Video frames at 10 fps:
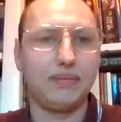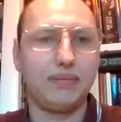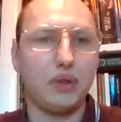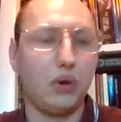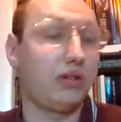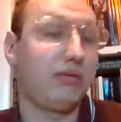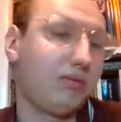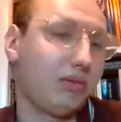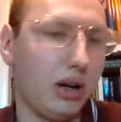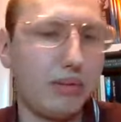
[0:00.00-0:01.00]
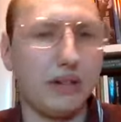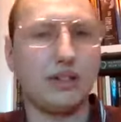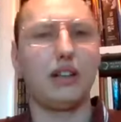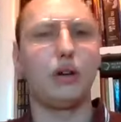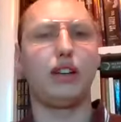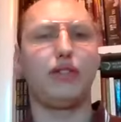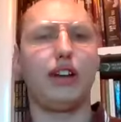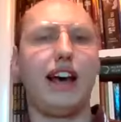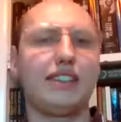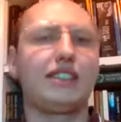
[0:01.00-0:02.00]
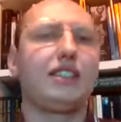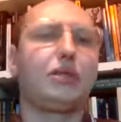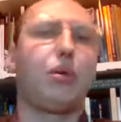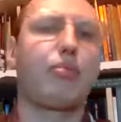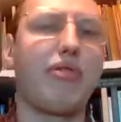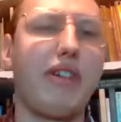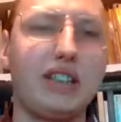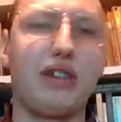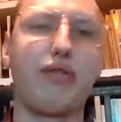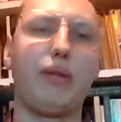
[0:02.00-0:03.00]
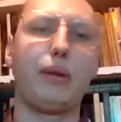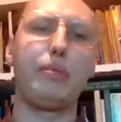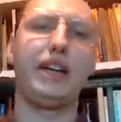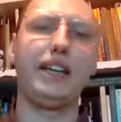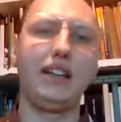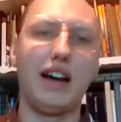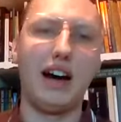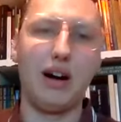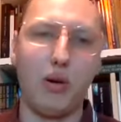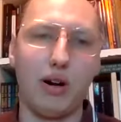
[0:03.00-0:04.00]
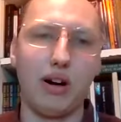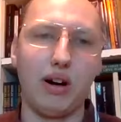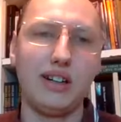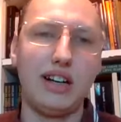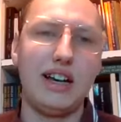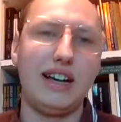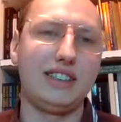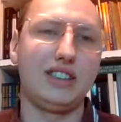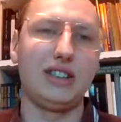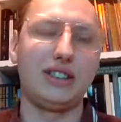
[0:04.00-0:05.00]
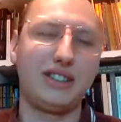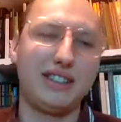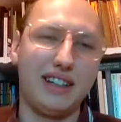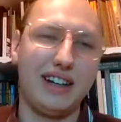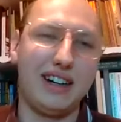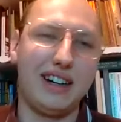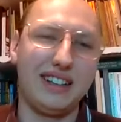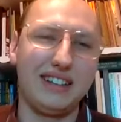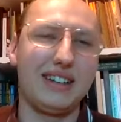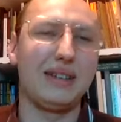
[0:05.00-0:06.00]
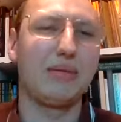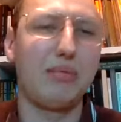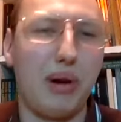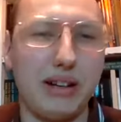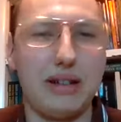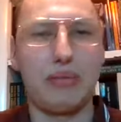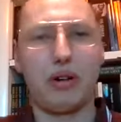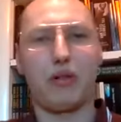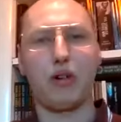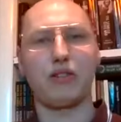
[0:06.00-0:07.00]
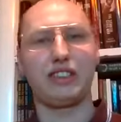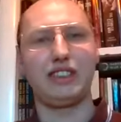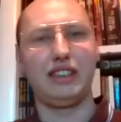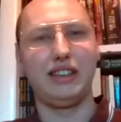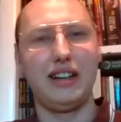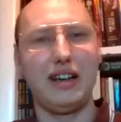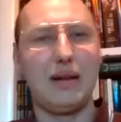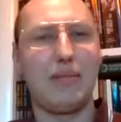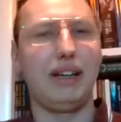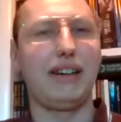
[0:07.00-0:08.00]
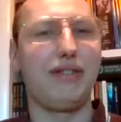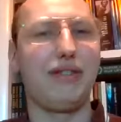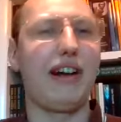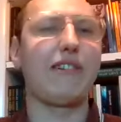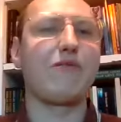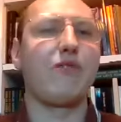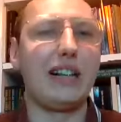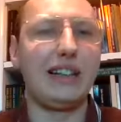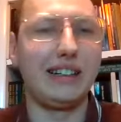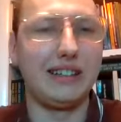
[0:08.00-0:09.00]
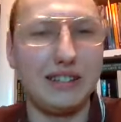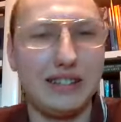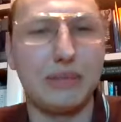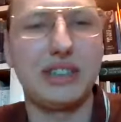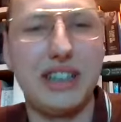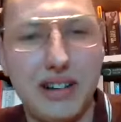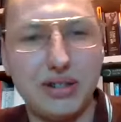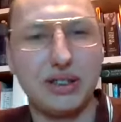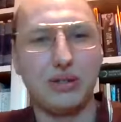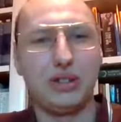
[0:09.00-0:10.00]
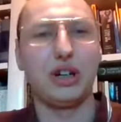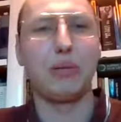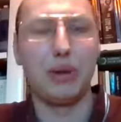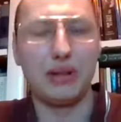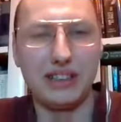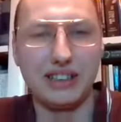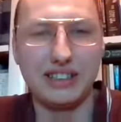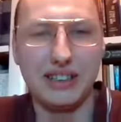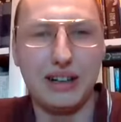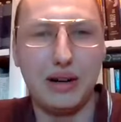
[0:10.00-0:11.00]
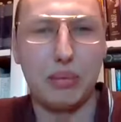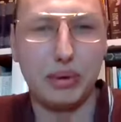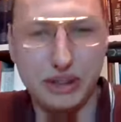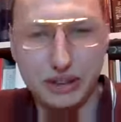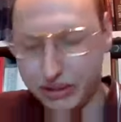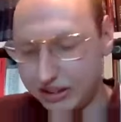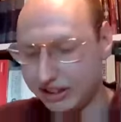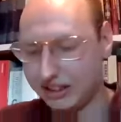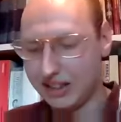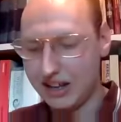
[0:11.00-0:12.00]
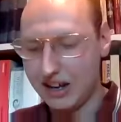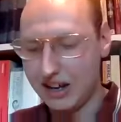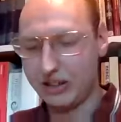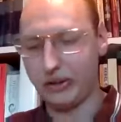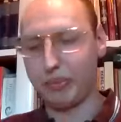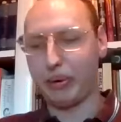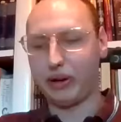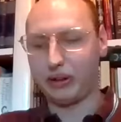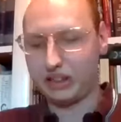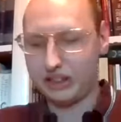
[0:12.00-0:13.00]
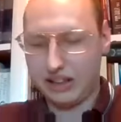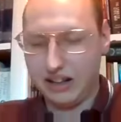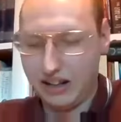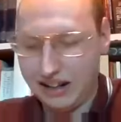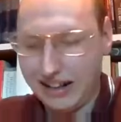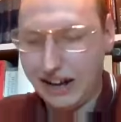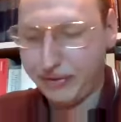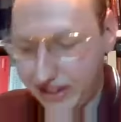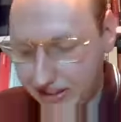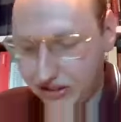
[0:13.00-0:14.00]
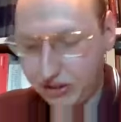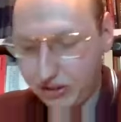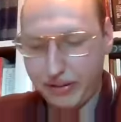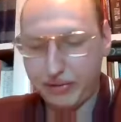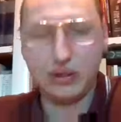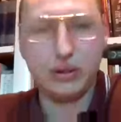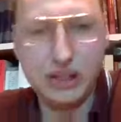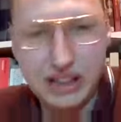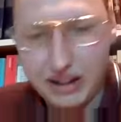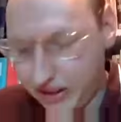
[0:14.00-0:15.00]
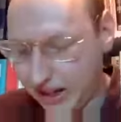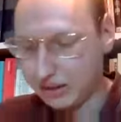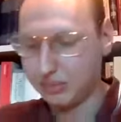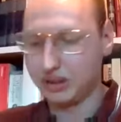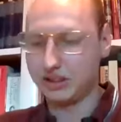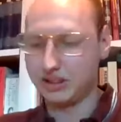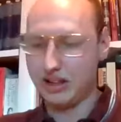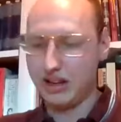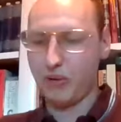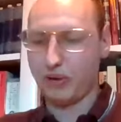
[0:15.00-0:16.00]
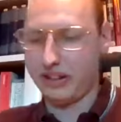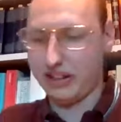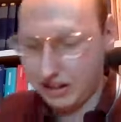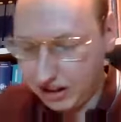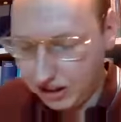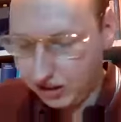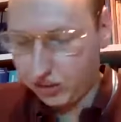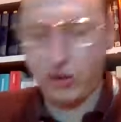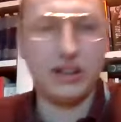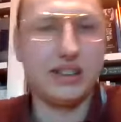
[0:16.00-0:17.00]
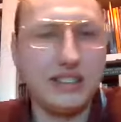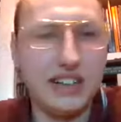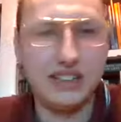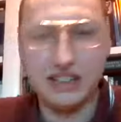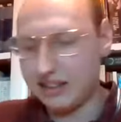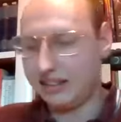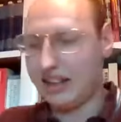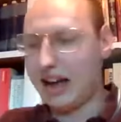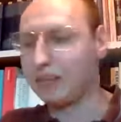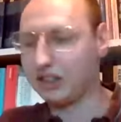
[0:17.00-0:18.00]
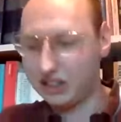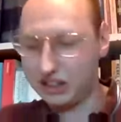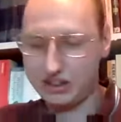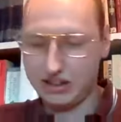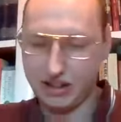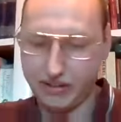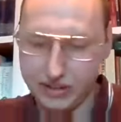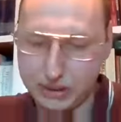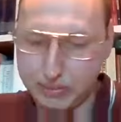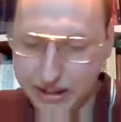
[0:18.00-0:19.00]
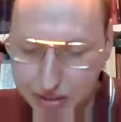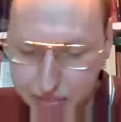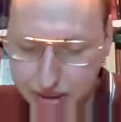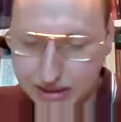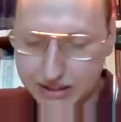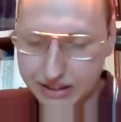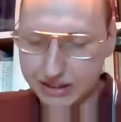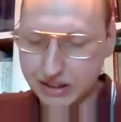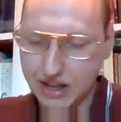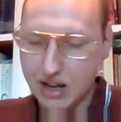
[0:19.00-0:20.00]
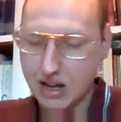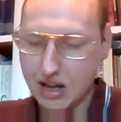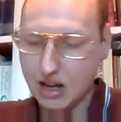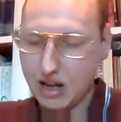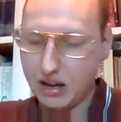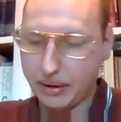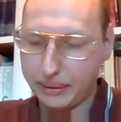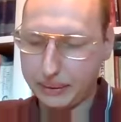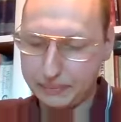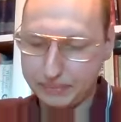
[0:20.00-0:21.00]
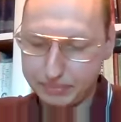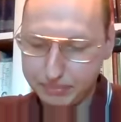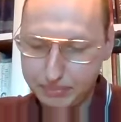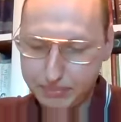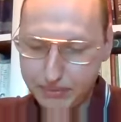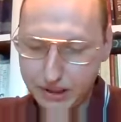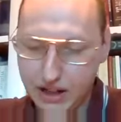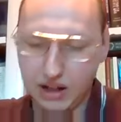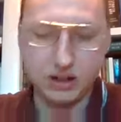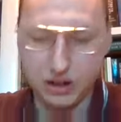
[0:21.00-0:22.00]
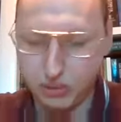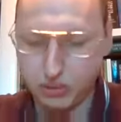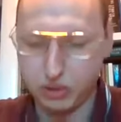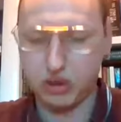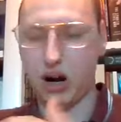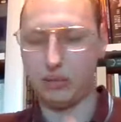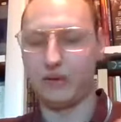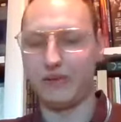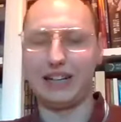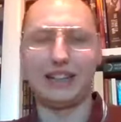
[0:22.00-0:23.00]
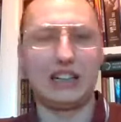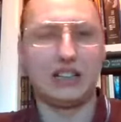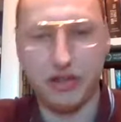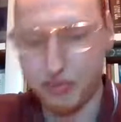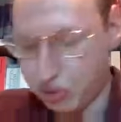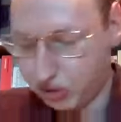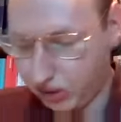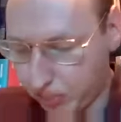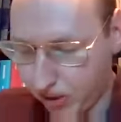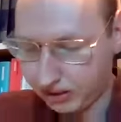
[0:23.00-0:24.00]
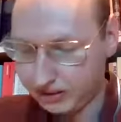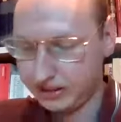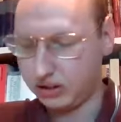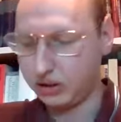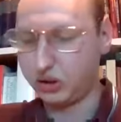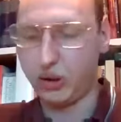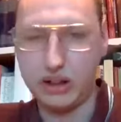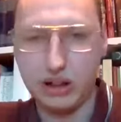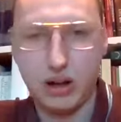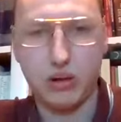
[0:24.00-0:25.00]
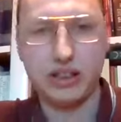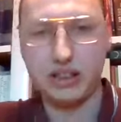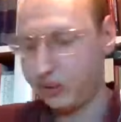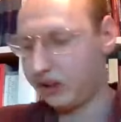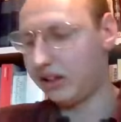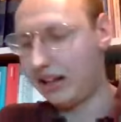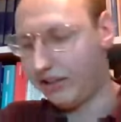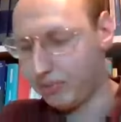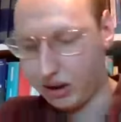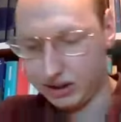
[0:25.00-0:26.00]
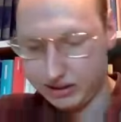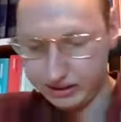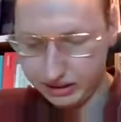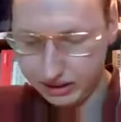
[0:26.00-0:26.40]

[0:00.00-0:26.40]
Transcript: or sometimes they don't even ask, it's more pressure from the media, or it's just the party bureaucracy being very willing themselves to jump on this opportunity to purge leftist or revolutionary elements within the organization that damage respectability, and also would harm the willingness of bourgeois parties to join a coalition with the left party.